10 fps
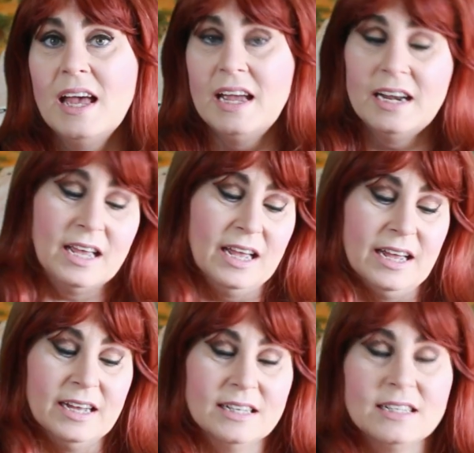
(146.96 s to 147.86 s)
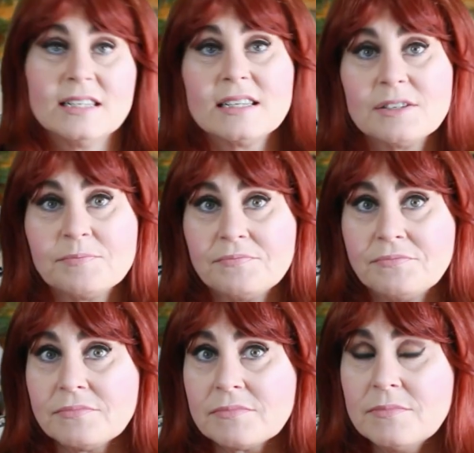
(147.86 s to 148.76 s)
It is
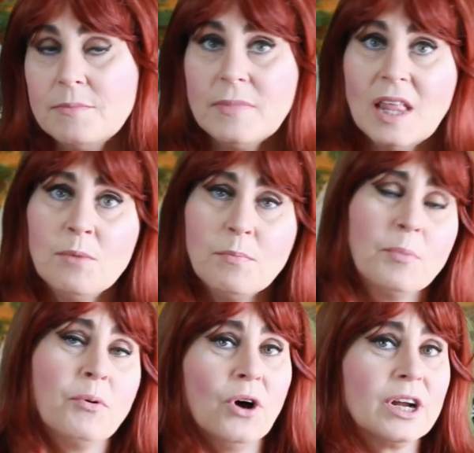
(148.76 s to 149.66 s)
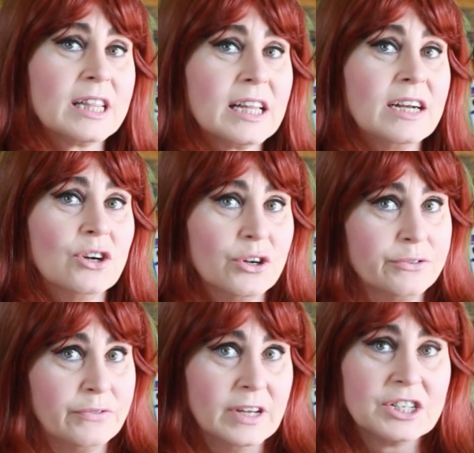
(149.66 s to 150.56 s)
purportedly
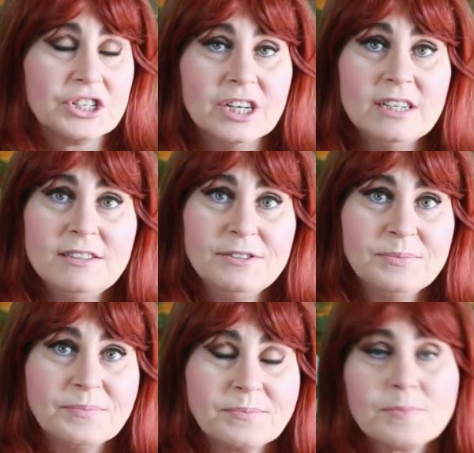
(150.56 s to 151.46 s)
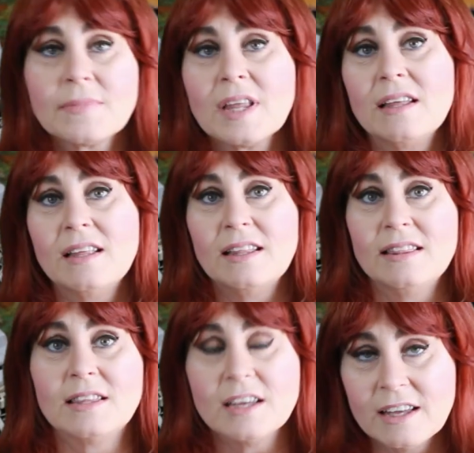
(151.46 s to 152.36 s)
non-fiction.
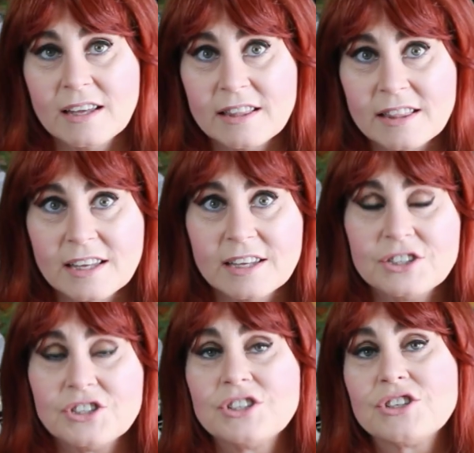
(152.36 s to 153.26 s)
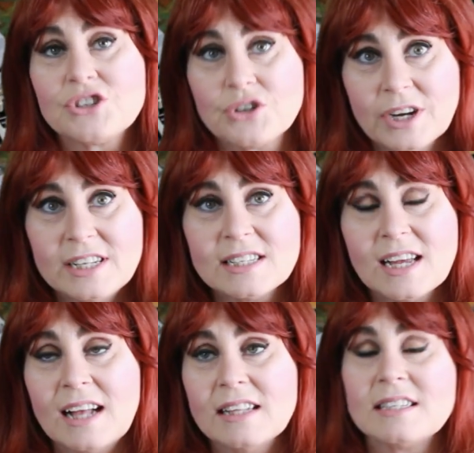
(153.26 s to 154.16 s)
The choice
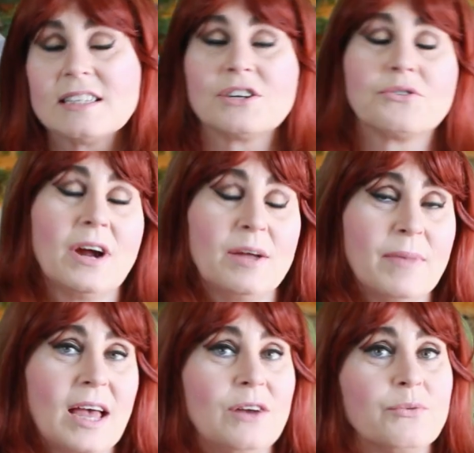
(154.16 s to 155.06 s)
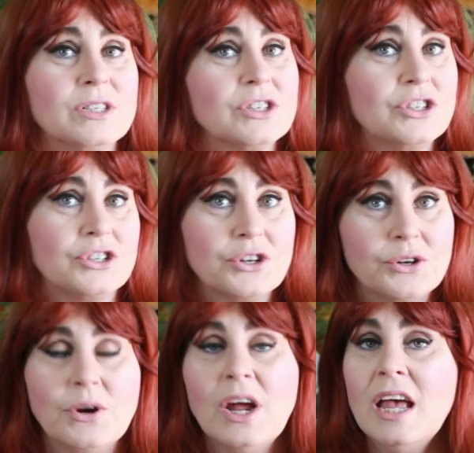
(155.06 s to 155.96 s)
Alasdair Gray made was to do,